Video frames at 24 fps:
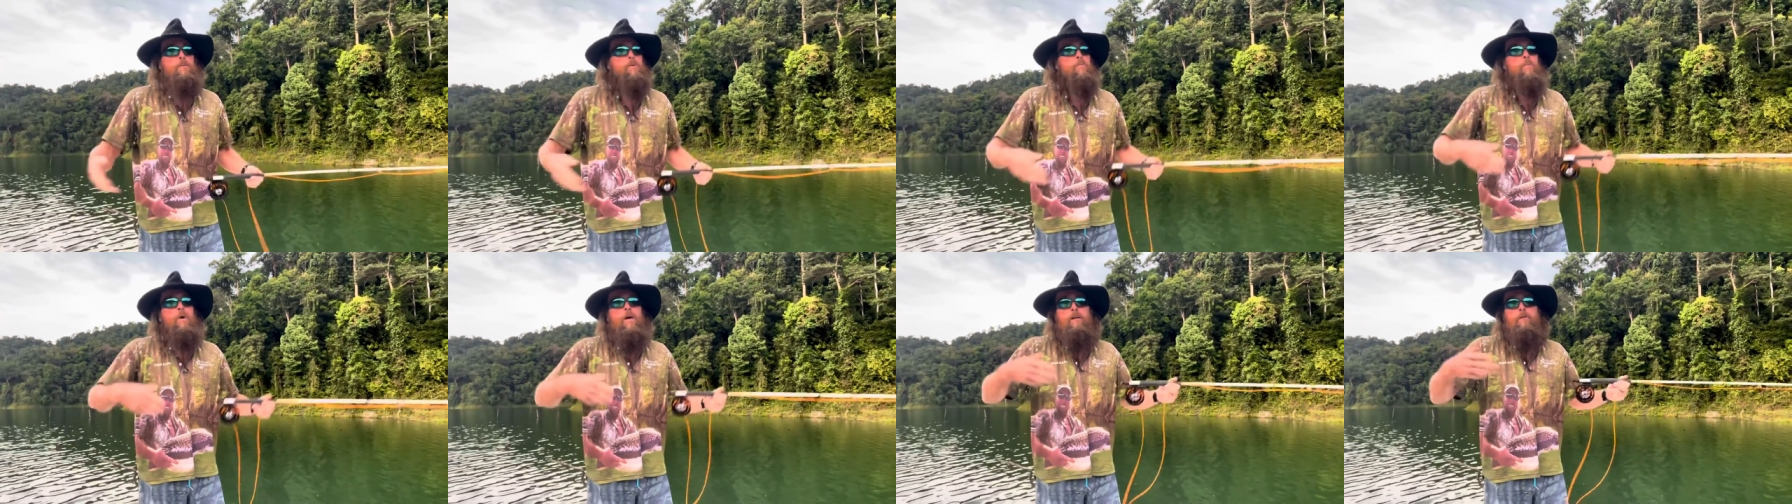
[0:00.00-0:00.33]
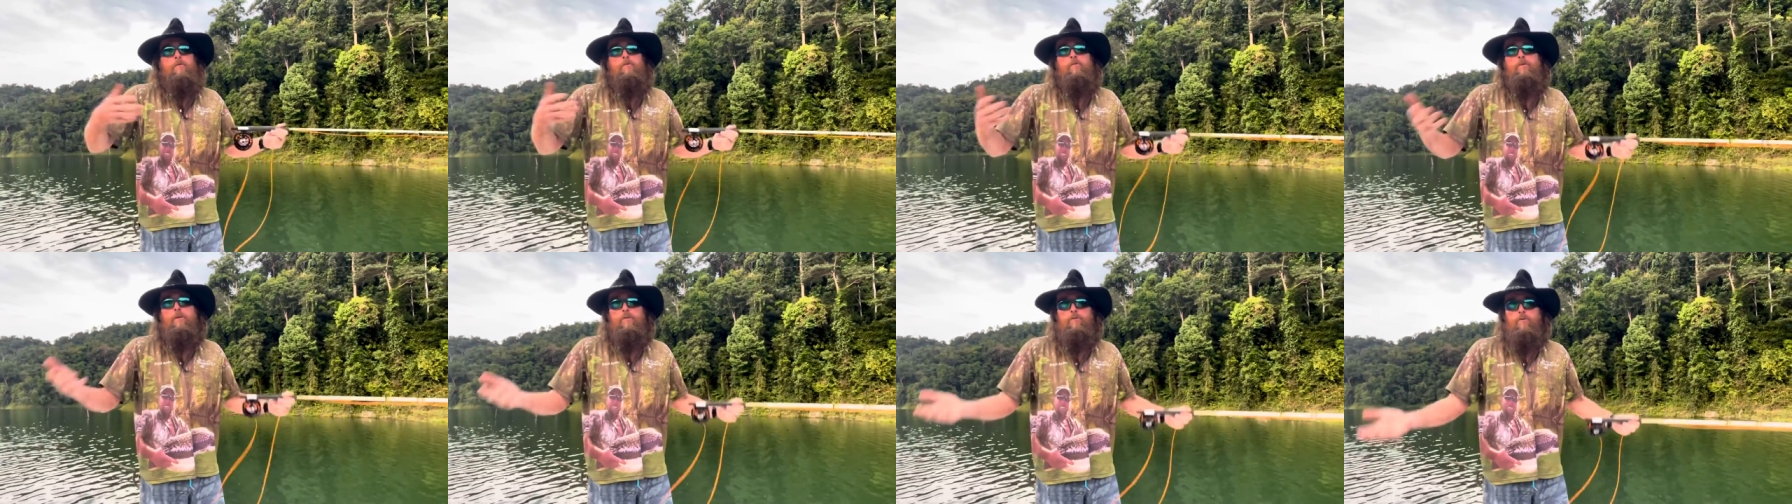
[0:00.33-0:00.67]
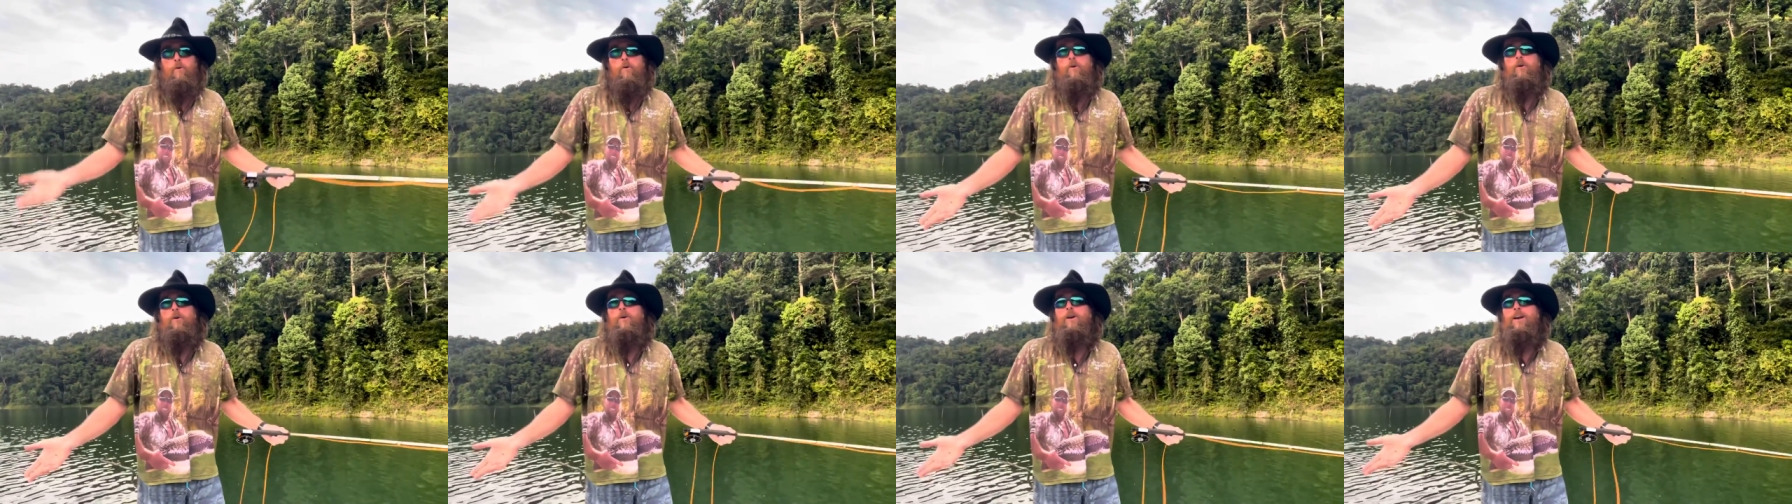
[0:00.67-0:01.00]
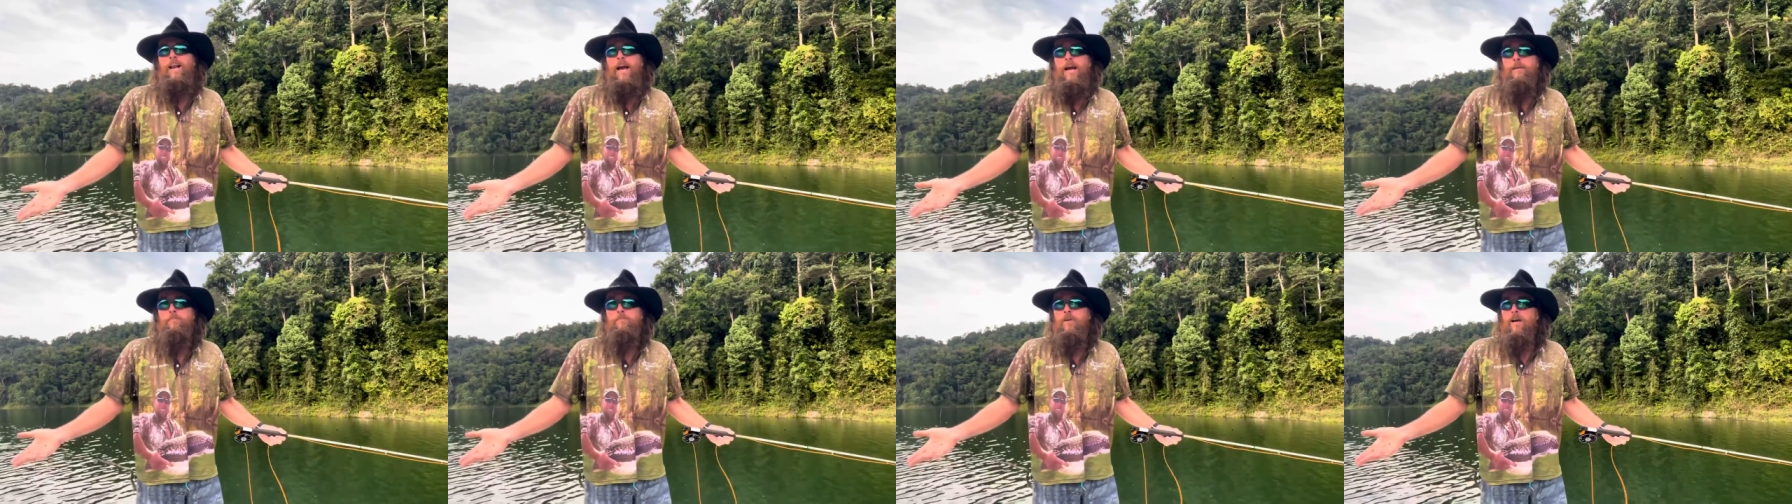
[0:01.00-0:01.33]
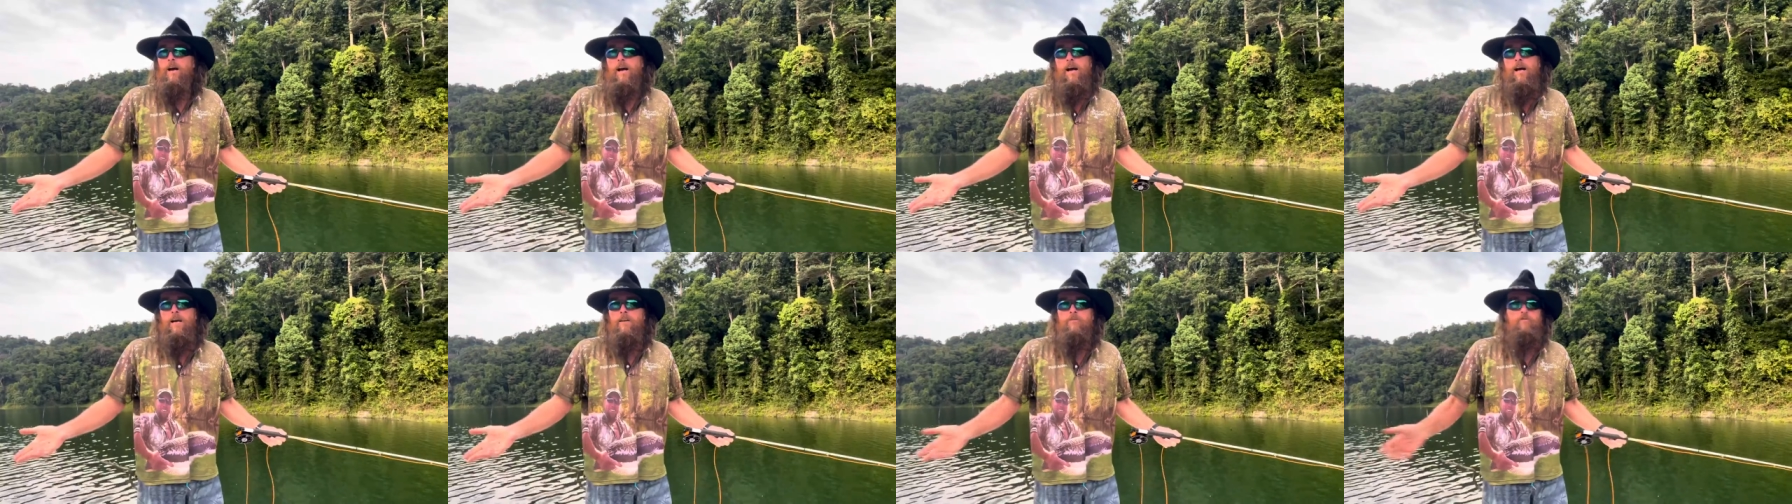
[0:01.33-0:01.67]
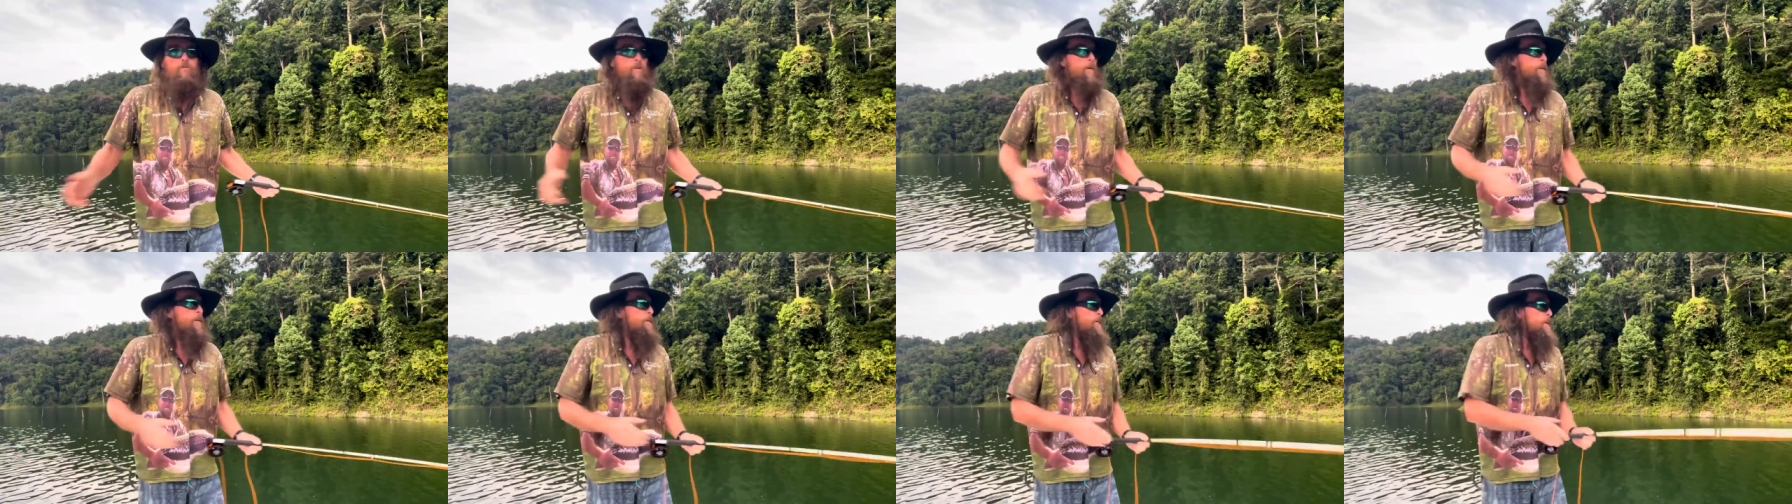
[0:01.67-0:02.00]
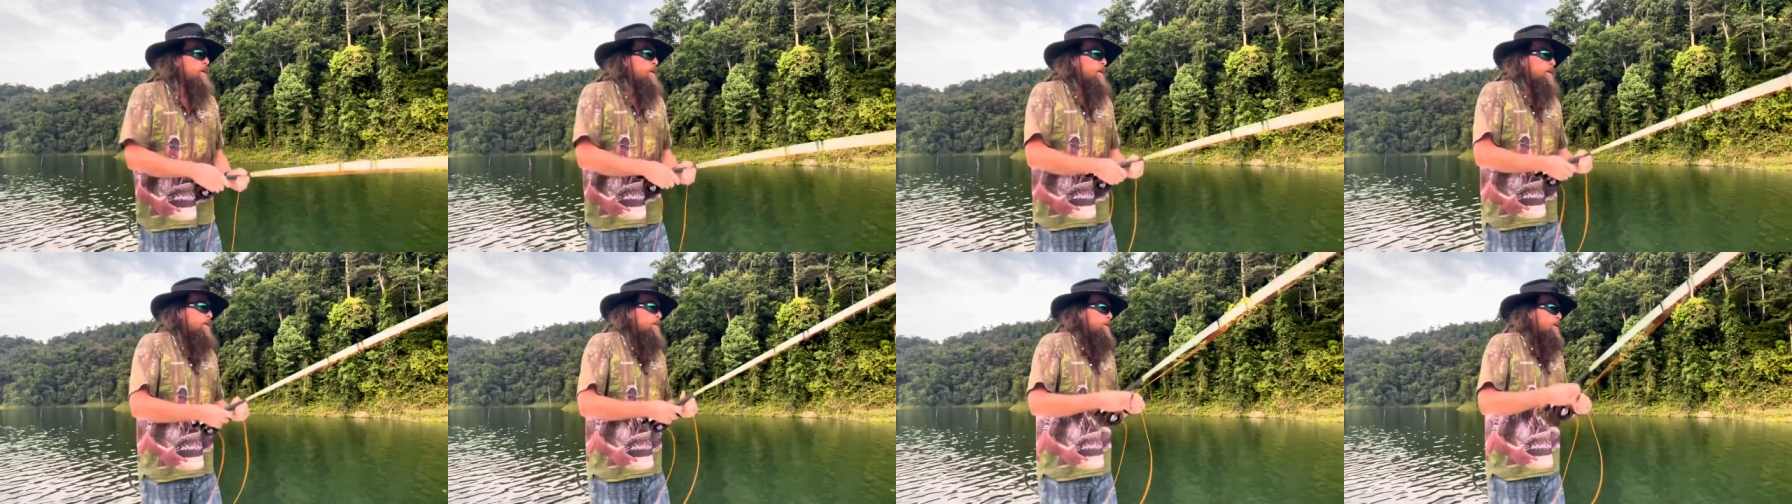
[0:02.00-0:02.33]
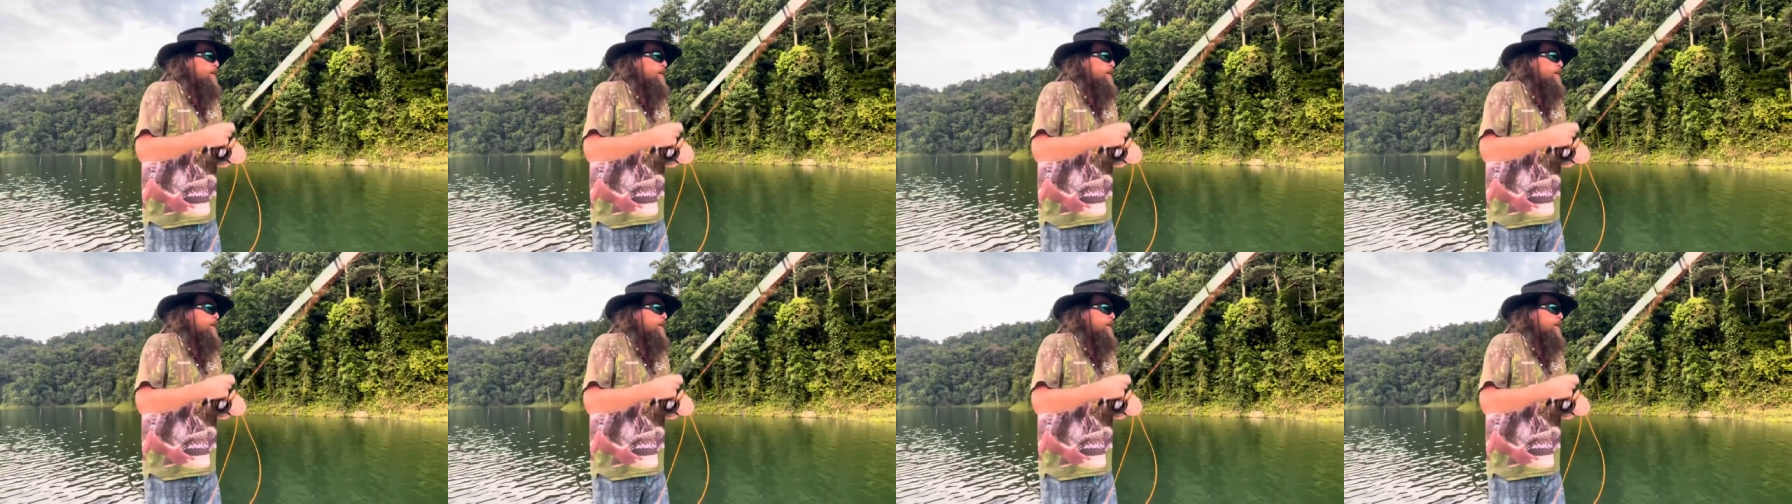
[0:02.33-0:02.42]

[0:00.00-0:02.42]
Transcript: You might want to throw a collapse cast. You know,